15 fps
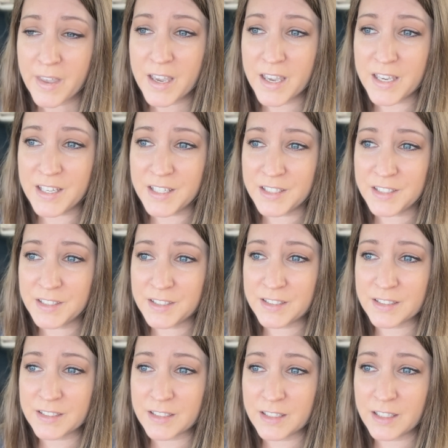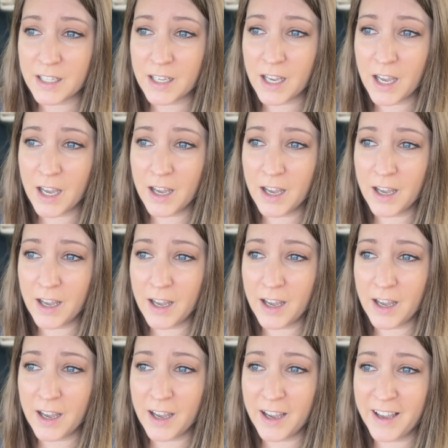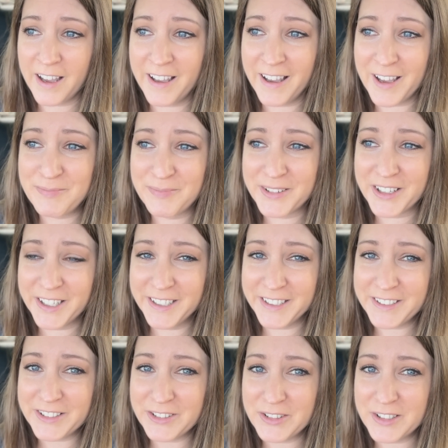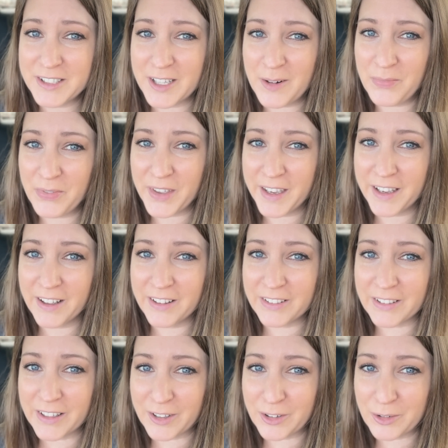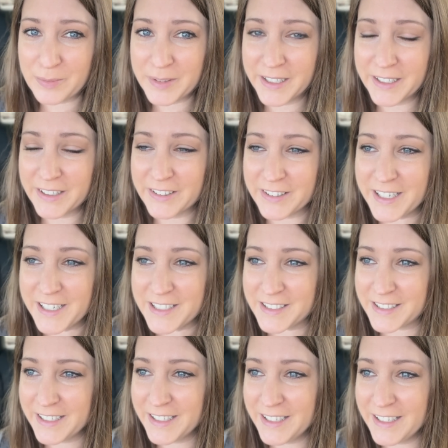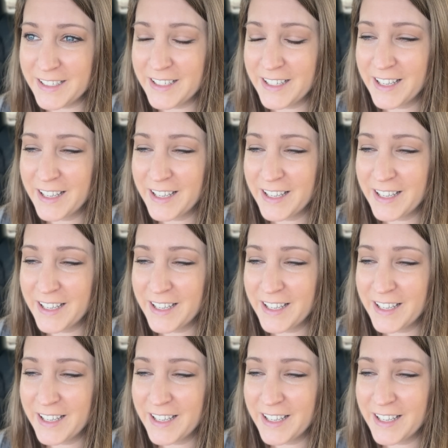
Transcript: is I'm gonna do something a little bit crazy